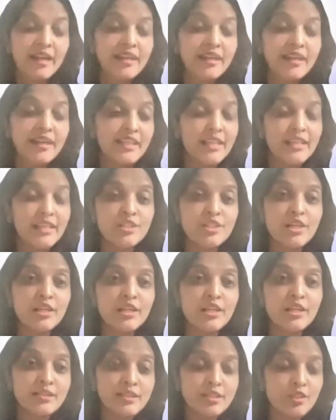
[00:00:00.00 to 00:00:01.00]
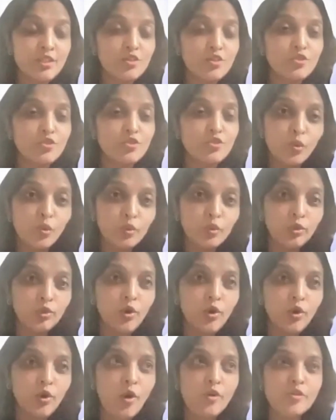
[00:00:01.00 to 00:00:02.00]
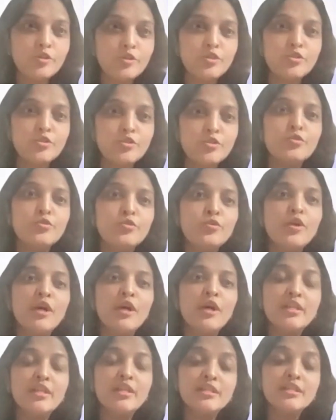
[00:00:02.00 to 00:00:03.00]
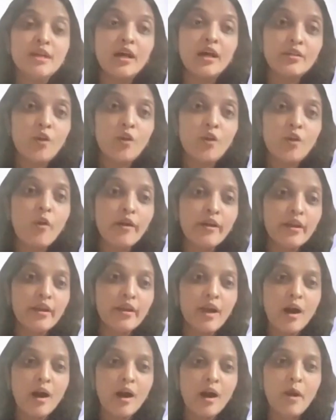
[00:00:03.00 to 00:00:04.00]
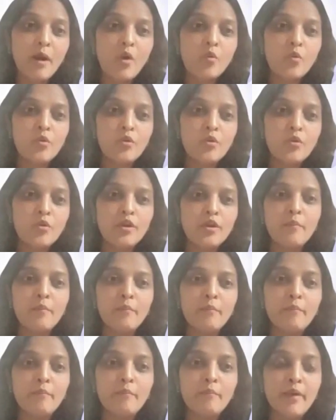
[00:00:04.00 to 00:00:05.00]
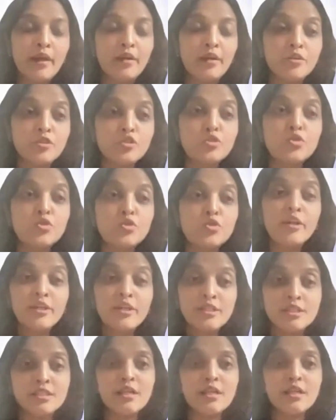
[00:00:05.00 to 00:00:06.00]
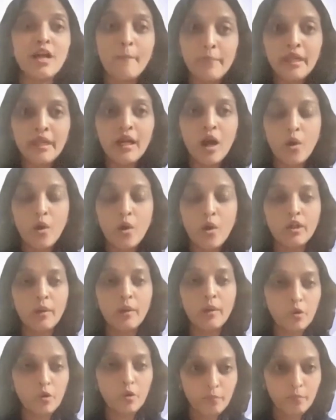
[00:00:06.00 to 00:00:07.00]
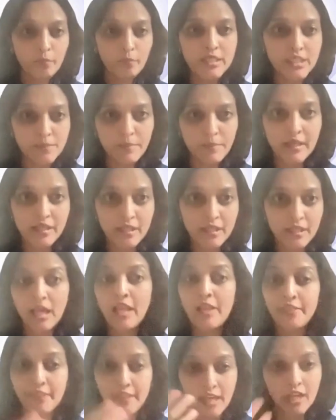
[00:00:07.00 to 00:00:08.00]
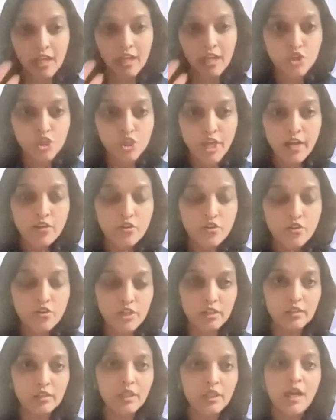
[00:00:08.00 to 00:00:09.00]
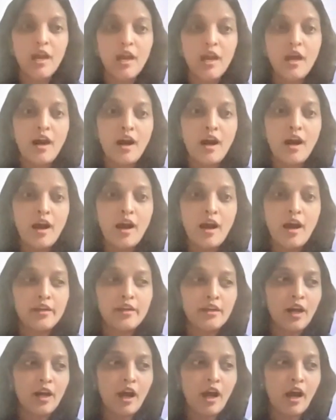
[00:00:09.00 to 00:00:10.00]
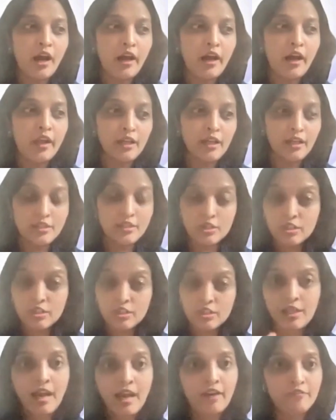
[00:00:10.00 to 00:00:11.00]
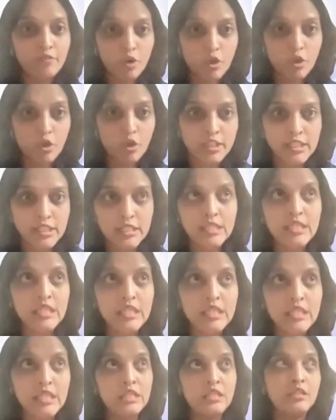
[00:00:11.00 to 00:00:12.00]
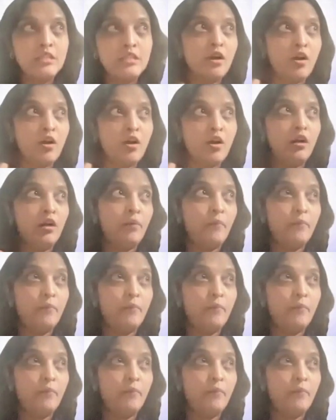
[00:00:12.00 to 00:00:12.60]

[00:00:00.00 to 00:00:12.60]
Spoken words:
And it has taken us so long to start talking about stories coming out about men's mental health in general. And I still have not seen